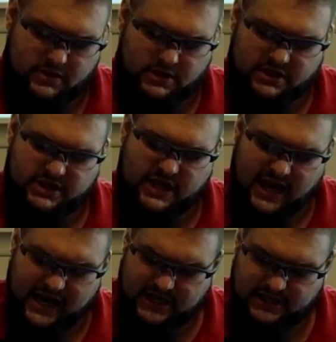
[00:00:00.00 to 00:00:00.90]
The
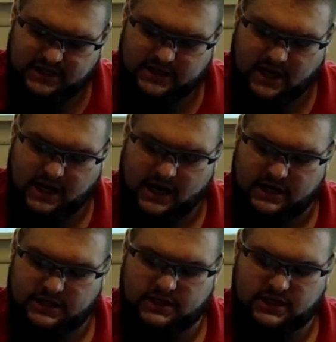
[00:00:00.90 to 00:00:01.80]
taste,
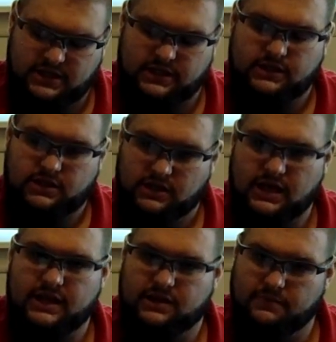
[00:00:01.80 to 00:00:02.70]
I did
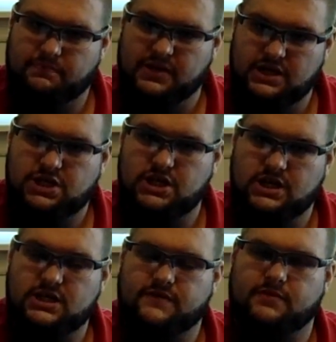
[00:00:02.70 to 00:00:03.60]
get the
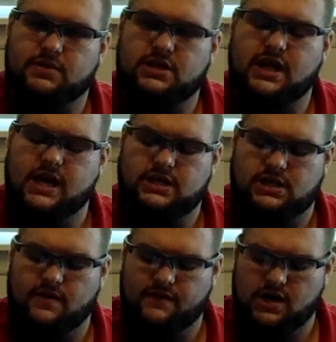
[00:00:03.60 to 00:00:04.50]
peachiness from the
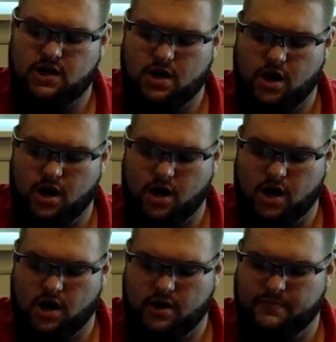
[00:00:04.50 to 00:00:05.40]
taste of it.
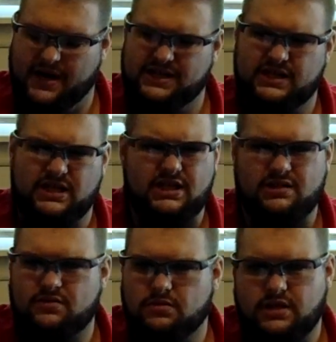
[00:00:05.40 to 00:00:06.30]
I
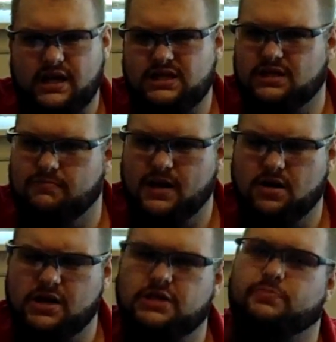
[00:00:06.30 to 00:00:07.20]
didn't taste the
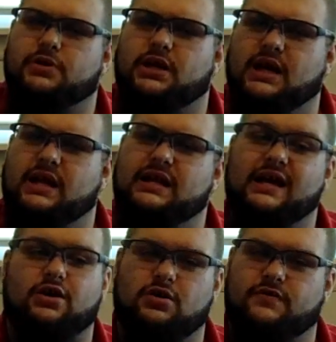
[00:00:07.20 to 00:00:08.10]
berries, but again,
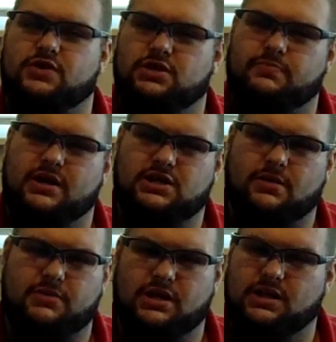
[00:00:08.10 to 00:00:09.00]
that could have just been
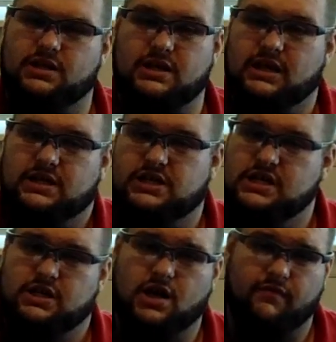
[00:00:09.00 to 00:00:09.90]
something that the
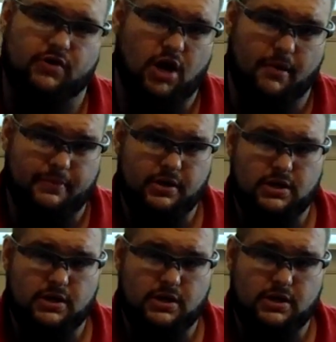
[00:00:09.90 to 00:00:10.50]
nicotine covered up.